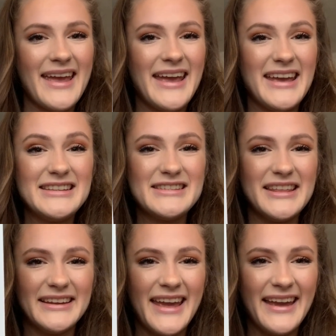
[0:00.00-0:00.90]
It's
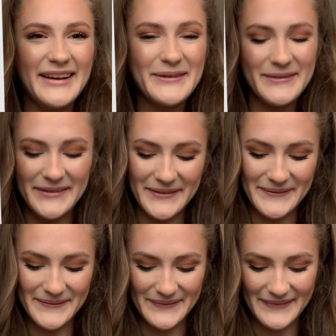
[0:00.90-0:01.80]
the
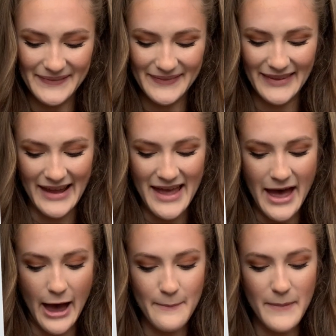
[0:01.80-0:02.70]
kangaroo.
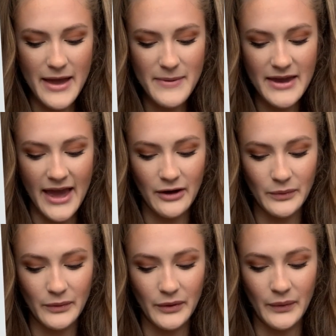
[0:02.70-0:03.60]
A baby
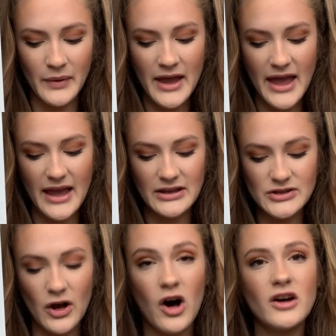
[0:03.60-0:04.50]
kangaroo is
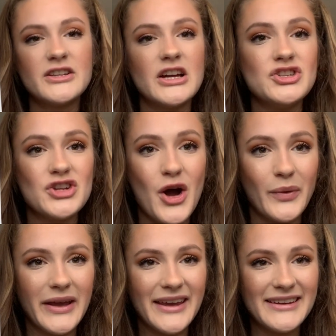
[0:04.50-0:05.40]
called a
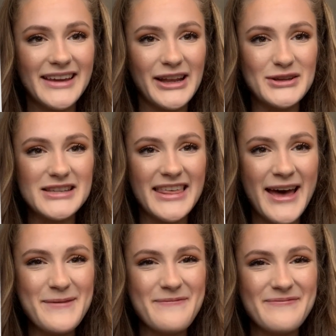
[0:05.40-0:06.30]
joey. Can you say
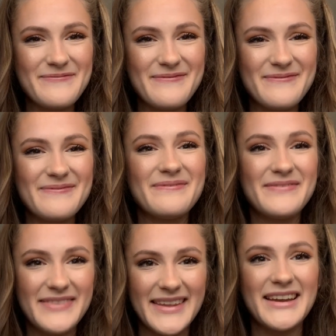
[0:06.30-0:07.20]
that?
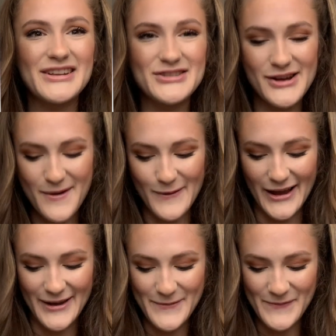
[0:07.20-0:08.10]

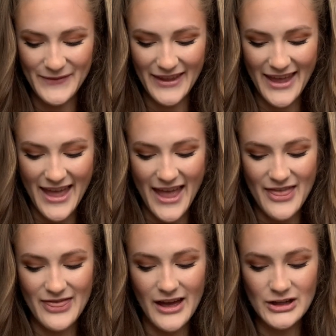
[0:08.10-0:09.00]
Joey.
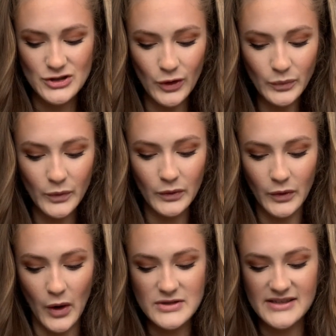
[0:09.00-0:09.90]
The adult will
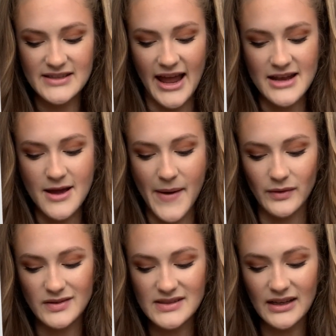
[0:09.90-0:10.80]
grow to stand
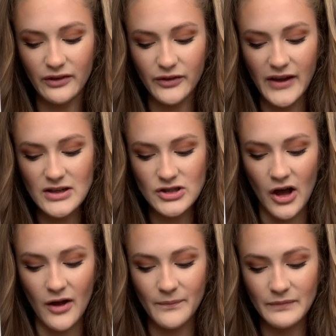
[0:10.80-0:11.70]
about 6 feet
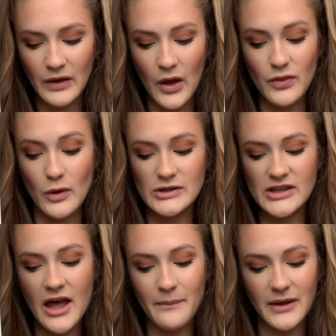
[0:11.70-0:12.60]
tall, though
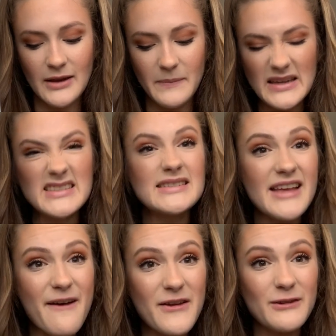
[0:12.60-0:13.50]
some can be
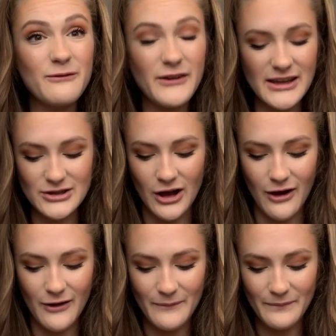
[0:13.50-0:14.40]
7 feet
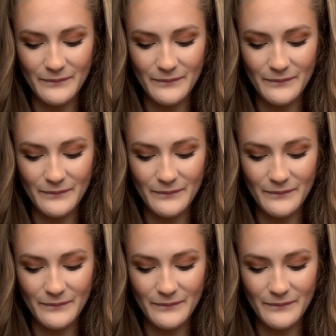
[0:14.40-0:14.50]
tall.